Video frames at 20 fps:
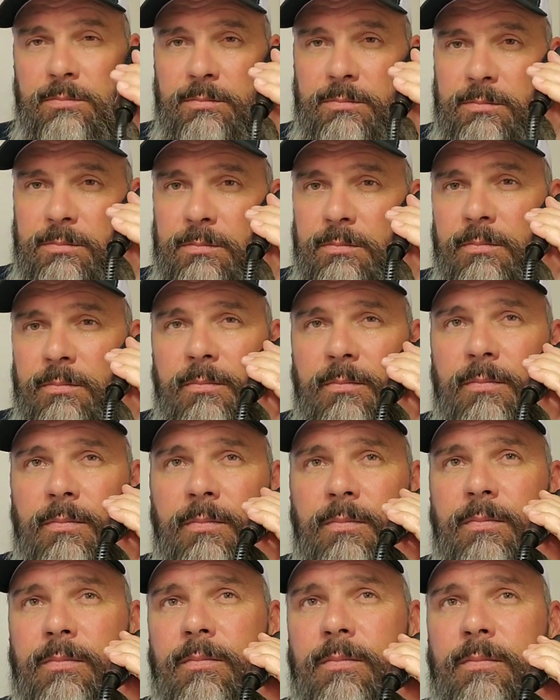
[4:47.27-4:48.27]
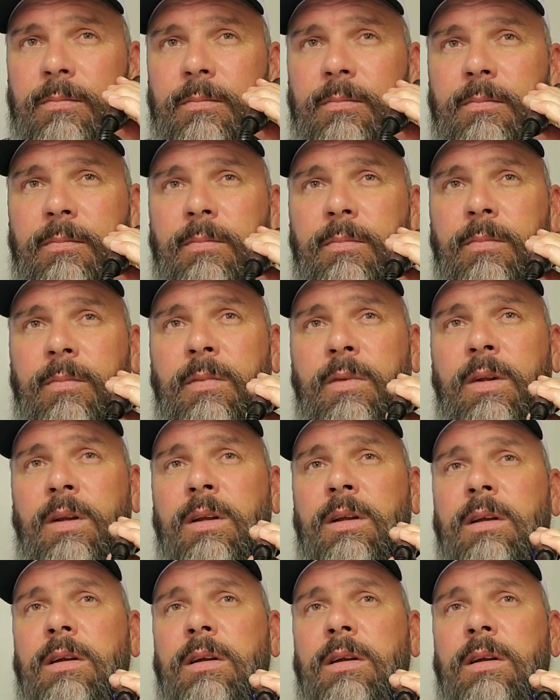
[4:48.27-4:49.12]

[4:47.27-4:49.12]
[no speech]